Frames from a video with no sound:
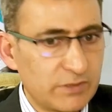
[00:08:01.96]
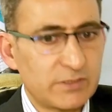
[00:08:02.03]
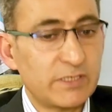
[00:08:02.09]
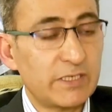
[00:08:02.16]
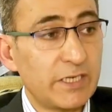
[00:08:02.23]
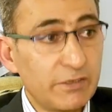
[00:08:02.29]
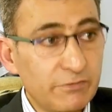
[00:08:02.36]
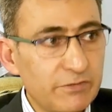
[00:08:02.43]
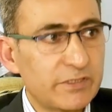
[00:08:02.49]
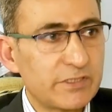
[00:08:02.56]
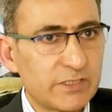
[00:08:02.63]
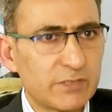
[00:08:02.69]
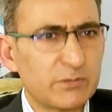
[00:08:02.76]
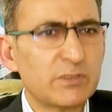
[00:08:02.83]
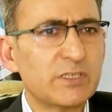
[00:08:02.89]
First, that if
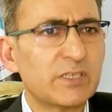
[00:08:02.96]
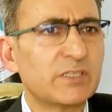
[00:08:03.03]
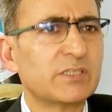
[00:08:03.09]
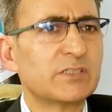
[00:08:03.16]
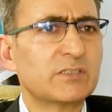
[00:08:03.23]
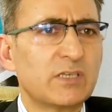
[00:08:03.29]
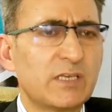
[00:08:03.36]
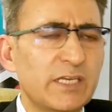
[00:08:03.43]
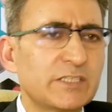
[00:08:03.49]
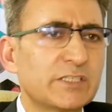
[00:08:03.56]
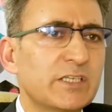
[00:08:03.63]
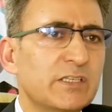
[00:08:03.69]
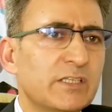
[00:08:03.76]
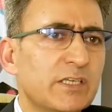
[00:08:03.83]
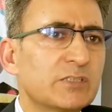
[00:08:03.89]
it is established, that there's,
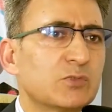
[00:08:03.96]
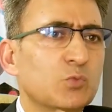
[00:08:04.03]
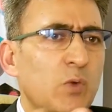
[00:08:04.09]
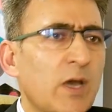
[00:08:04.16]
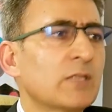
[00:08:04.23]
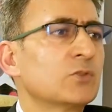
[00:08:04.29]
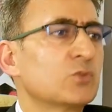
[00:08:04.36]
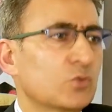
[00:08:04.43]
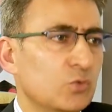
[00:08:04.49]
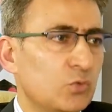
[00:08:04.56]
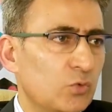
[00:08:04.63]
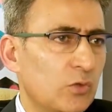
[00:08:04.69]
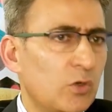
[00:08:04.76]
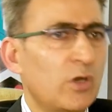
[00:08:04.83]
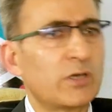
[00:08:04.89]
let's say there is one
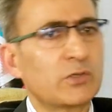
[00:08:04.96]
school